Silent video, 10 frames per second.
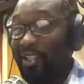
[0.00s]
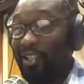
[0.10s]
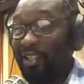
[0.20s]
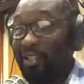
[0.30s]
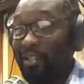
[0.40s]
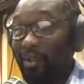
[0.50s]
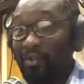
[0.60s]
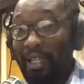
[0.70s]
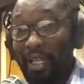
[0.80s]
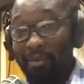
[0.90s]

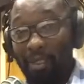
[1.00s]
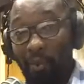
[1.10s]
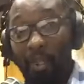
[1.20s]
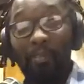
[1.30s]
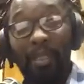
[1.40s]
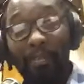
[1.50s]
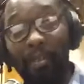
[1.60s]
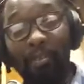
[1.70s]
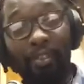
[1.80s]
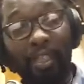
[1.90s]
sometimes the way people
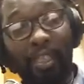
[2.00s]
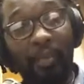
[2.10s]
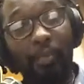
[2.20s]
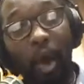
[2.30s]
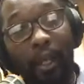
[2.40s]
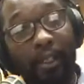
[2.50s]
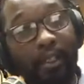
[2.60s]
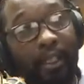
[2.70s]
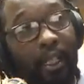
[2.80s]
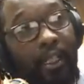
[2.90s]
respond,